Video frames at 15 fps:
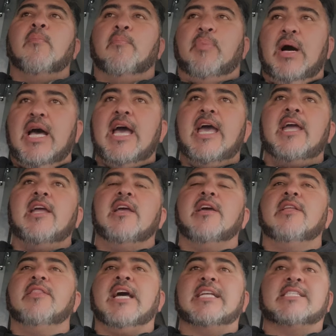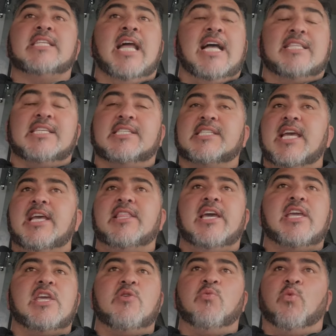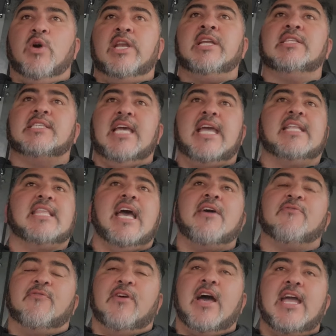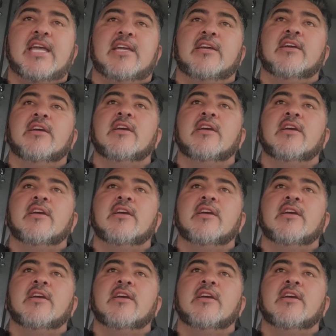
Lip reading: But that's not to say that he wouldn't take that fight